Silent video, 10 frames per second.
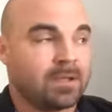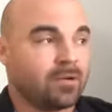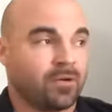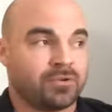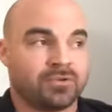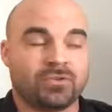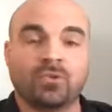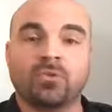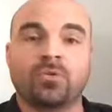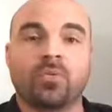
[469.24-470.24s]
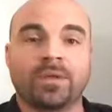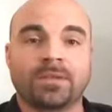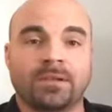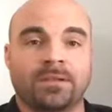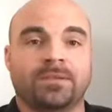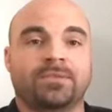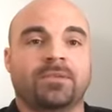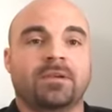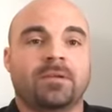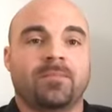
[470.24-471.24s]
or just Google WikiLeaks.
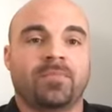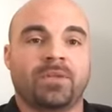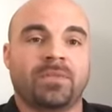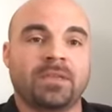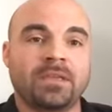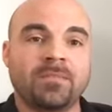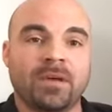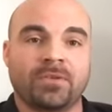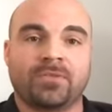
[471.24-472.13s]
The emails